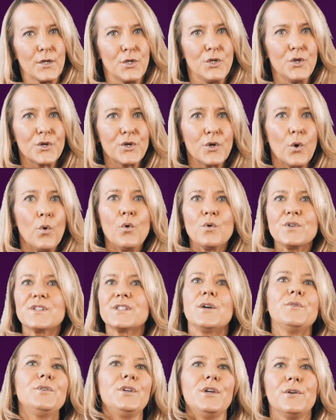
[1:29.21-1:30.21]
You could
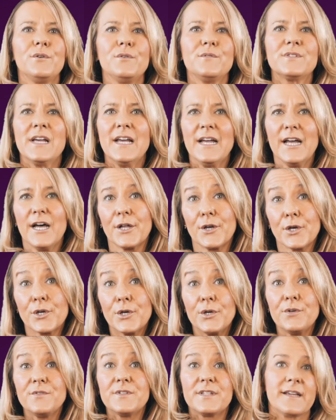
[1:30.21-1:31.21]
also use an
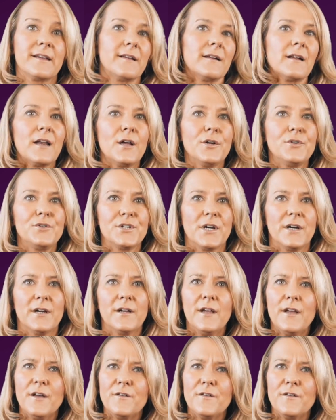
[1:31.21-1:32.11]
acoustic enclosure